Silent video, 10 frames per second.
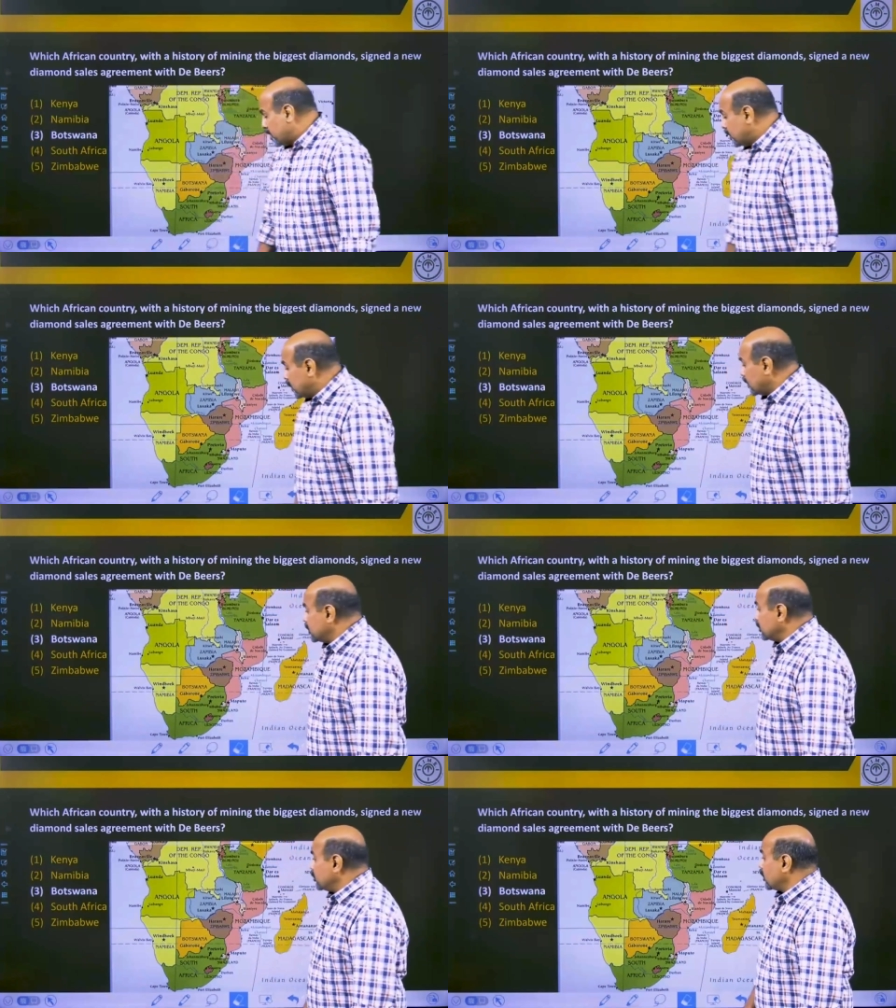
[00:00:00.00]
Ladies
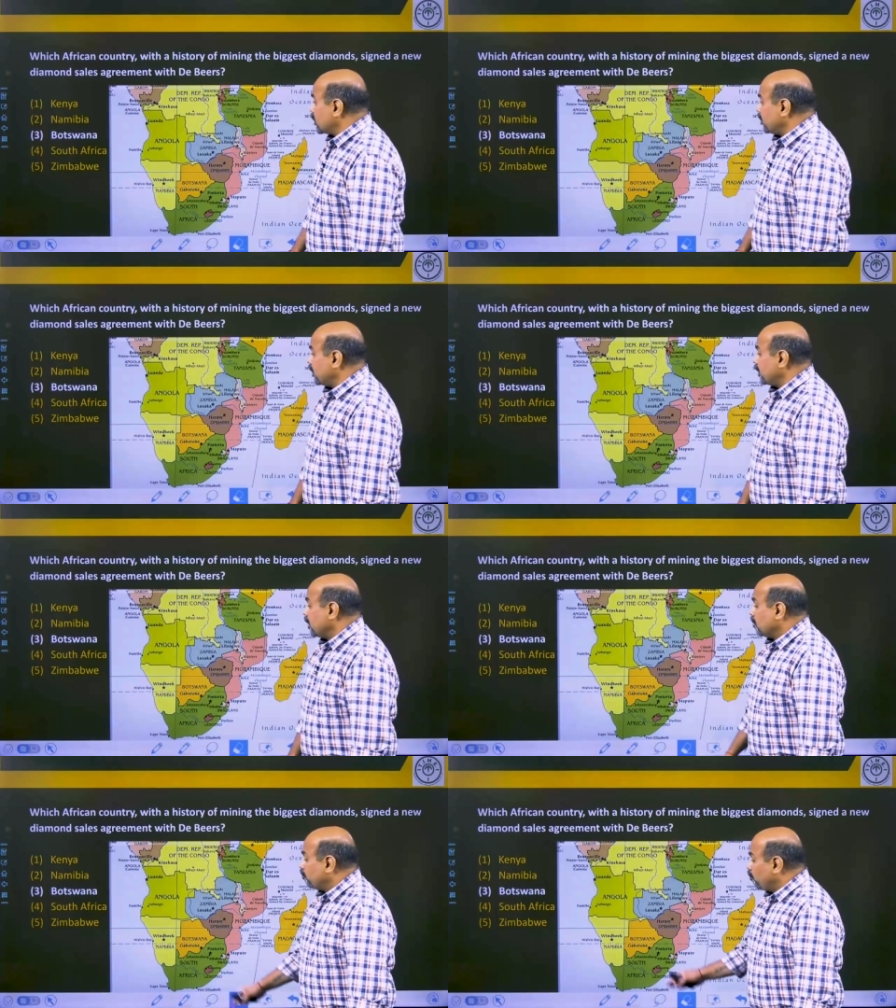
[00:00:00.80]
and gentlemen,
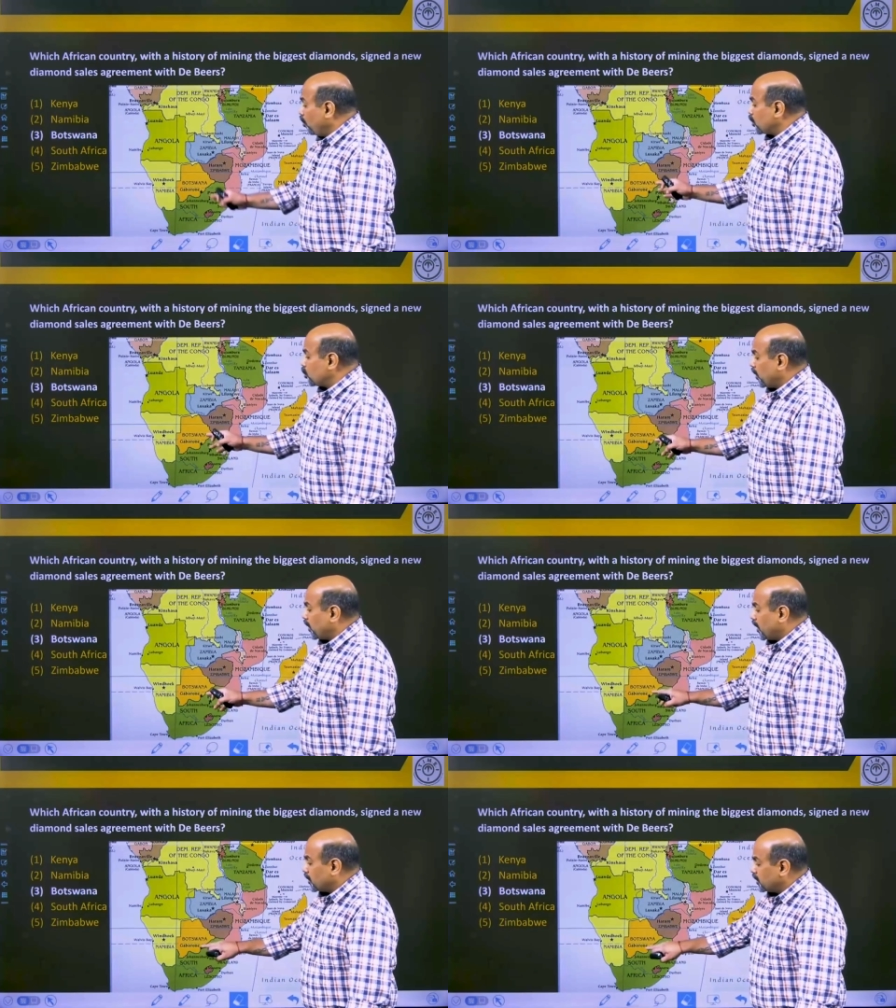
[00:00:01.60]

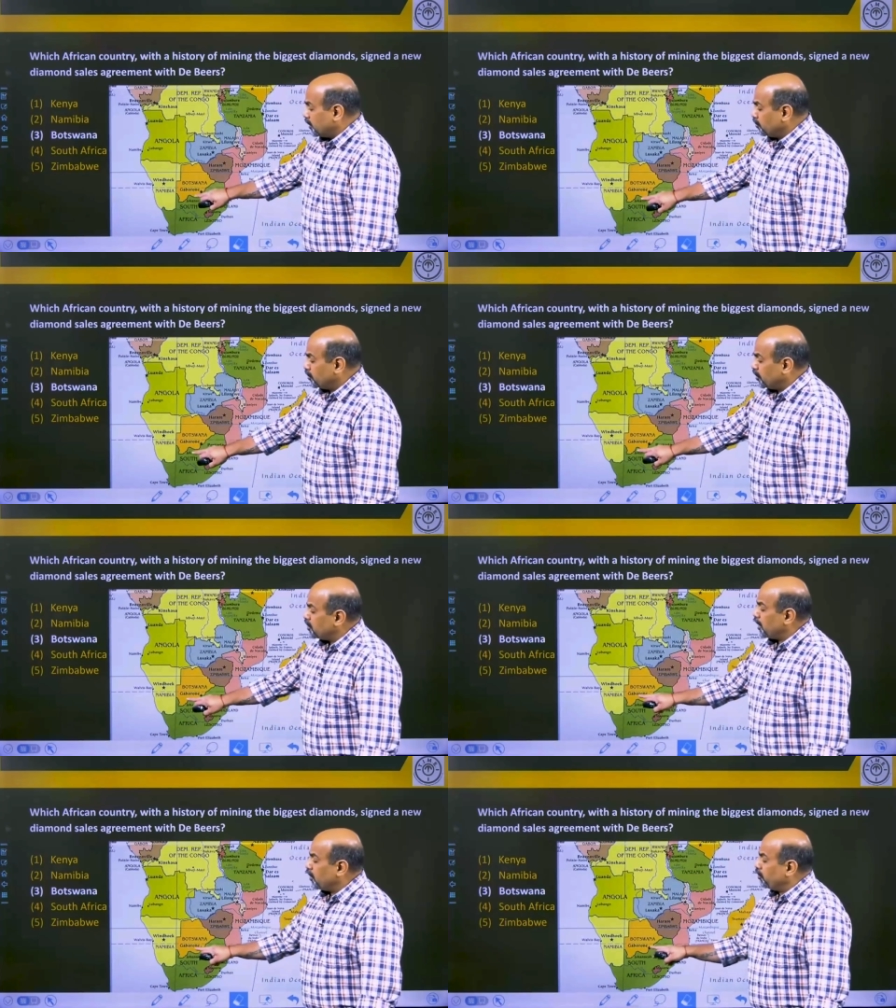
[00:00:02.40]
Botswana has signed. You see this
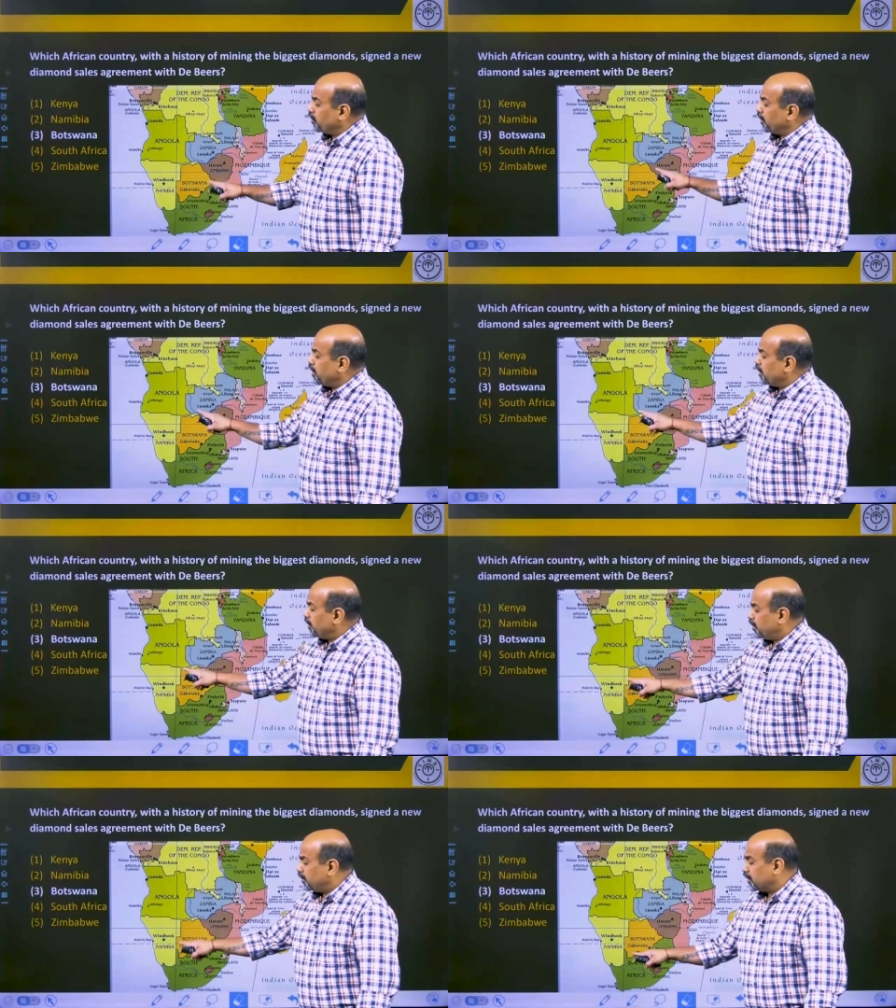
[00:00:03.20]
yellow thing here?
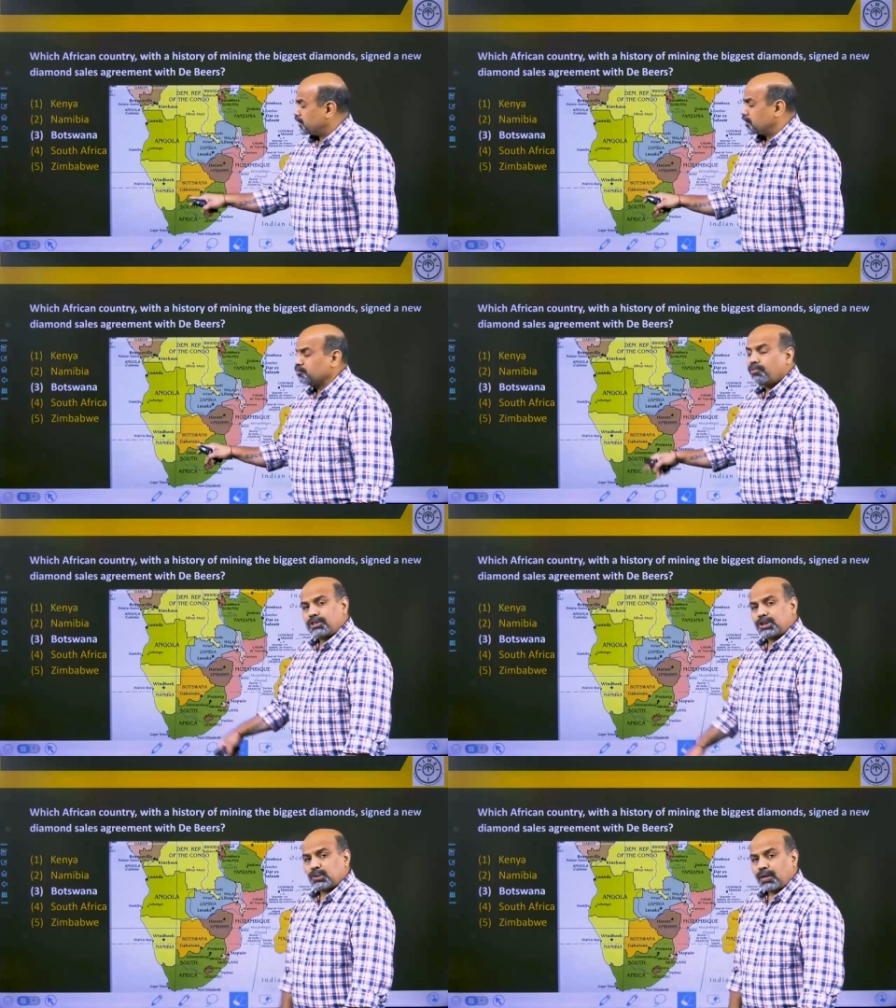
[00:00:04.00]
This is
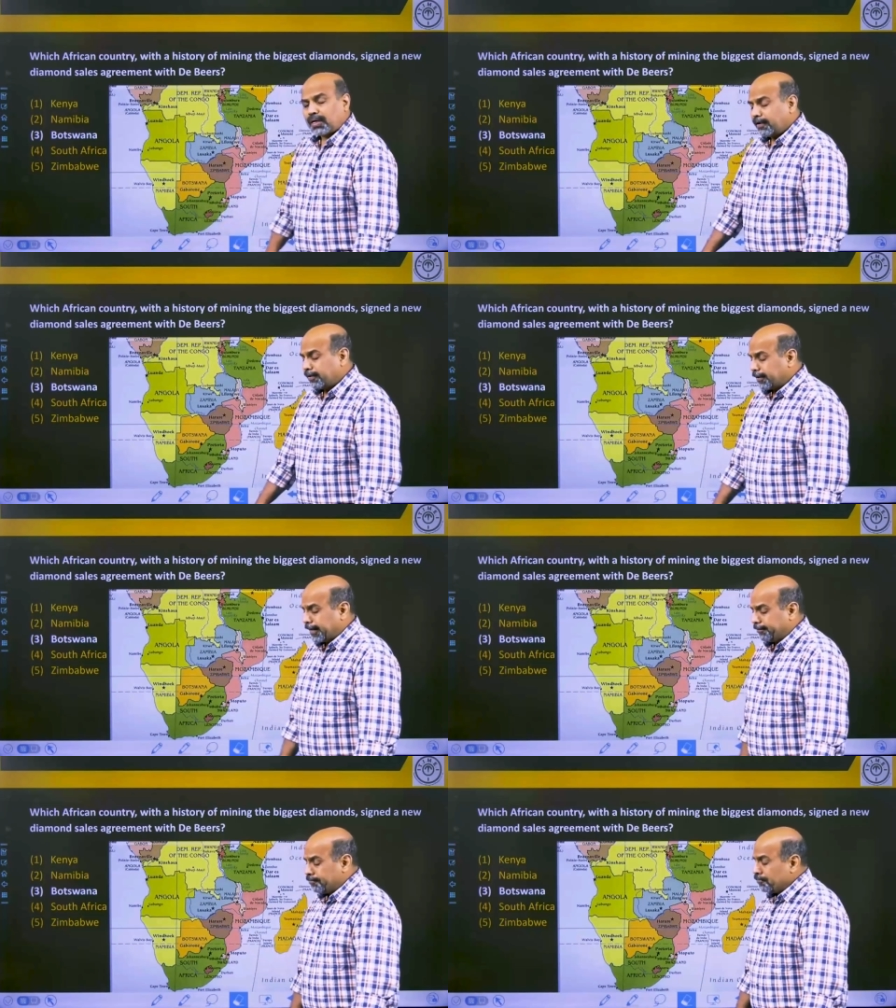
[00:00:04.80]
Botswana. Okay.